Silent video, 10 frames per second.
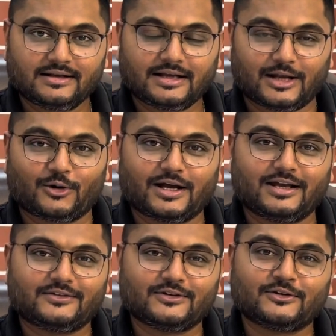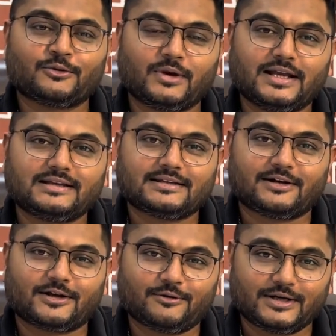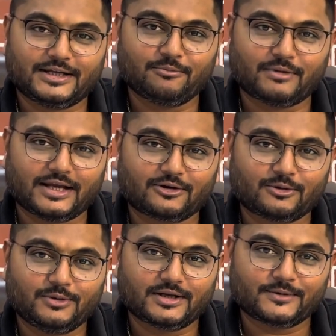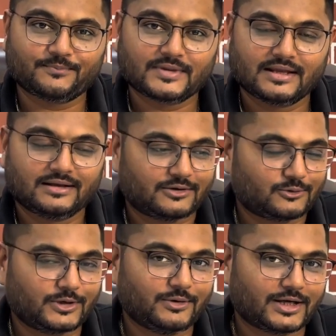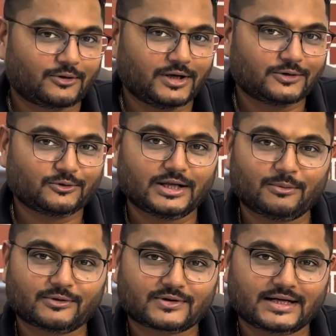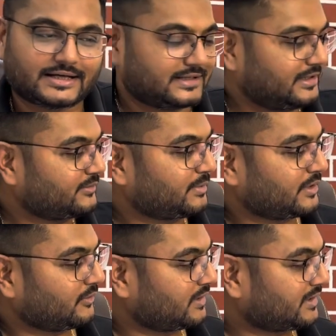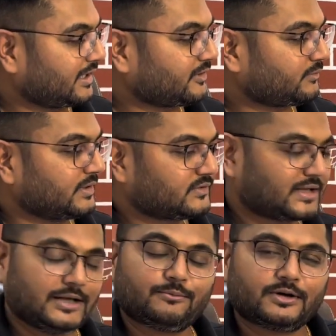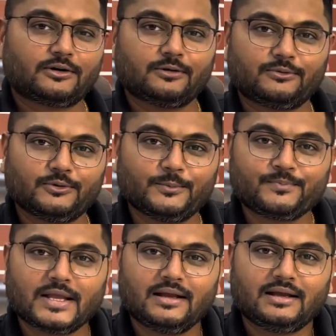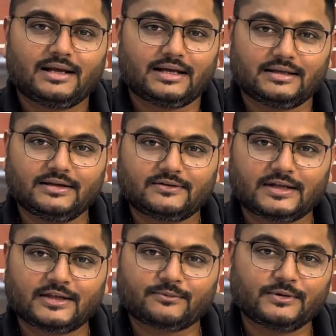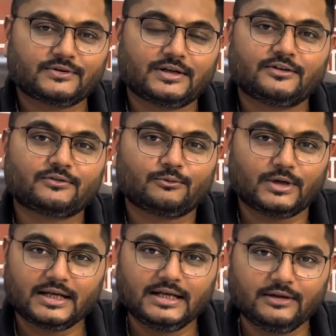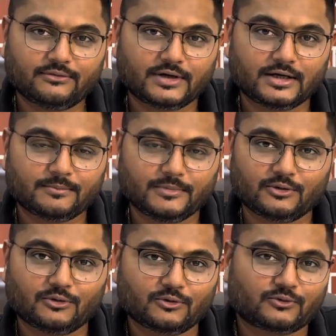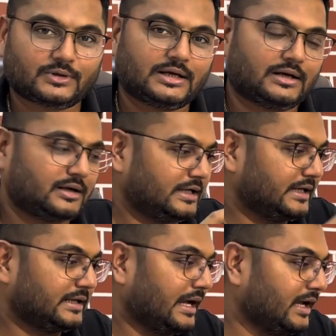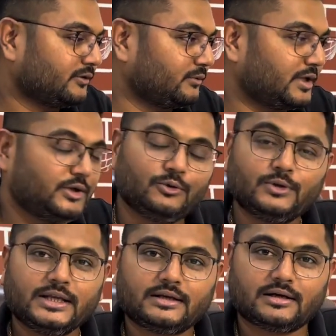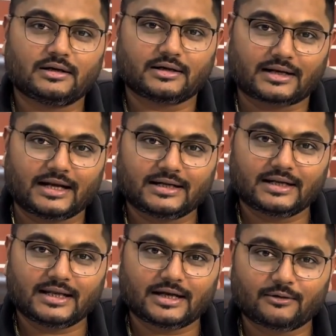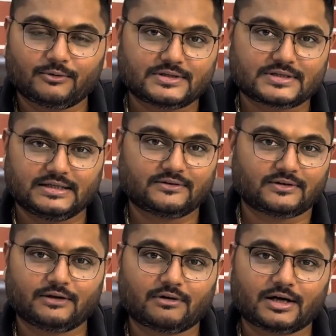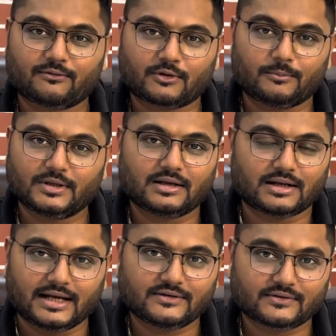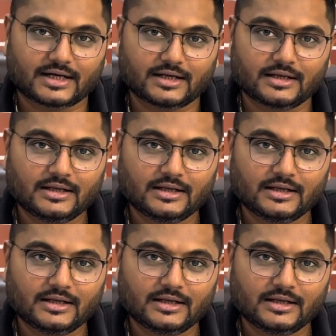Hello guys, this is Mayank Chawla with Team Microbe here. Today we are going to demonstrate this particular test fixture in front of you. And this test fixture is very different because it has very unique criteria which is required from the client side.